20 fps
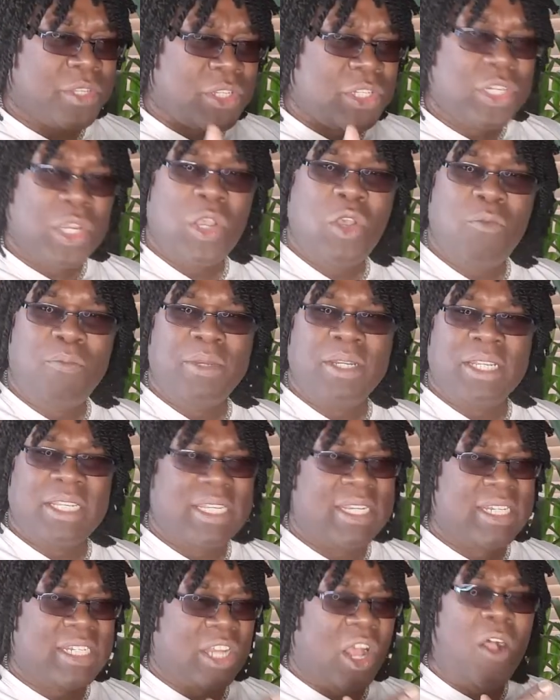Germany
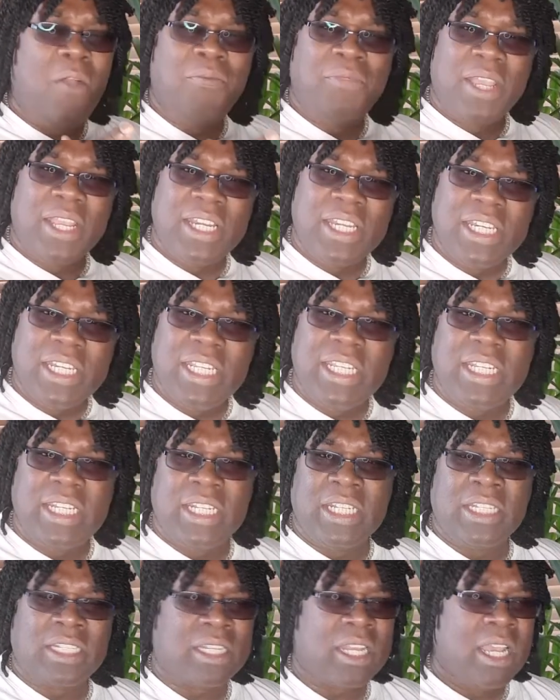is on their
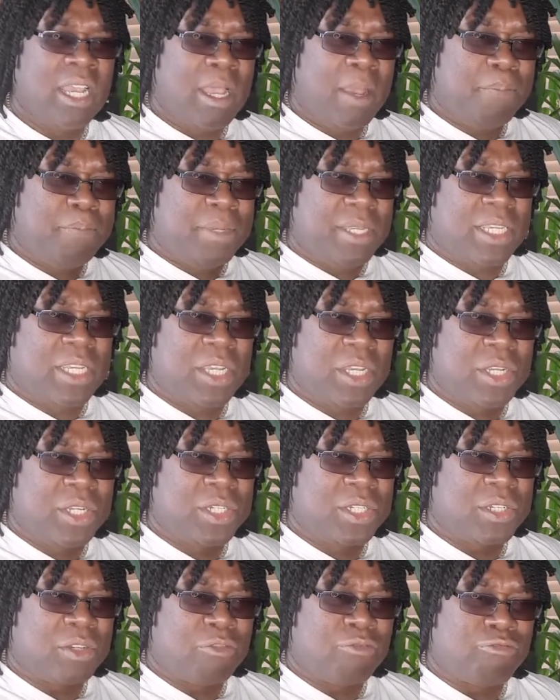knees
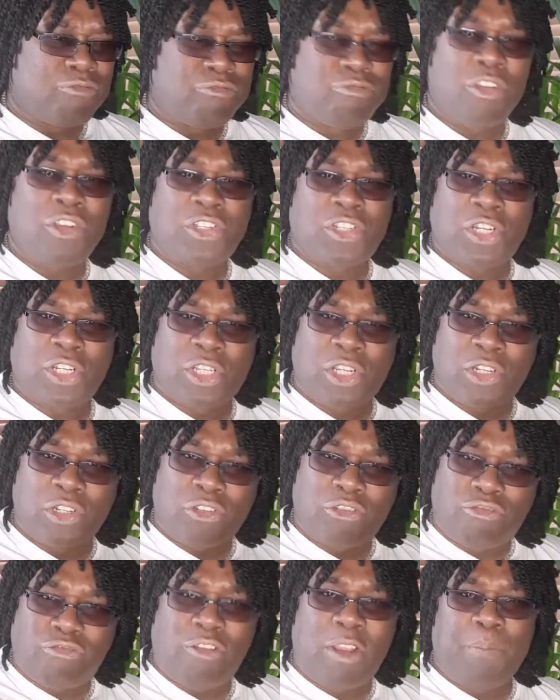because Russia can
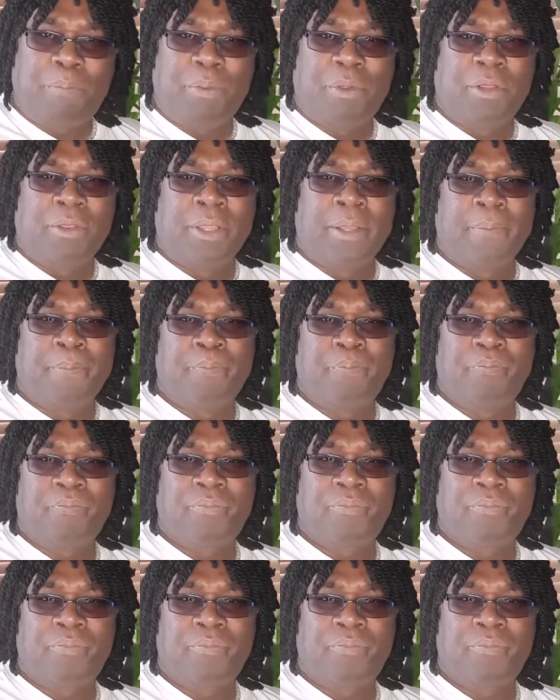cripple them.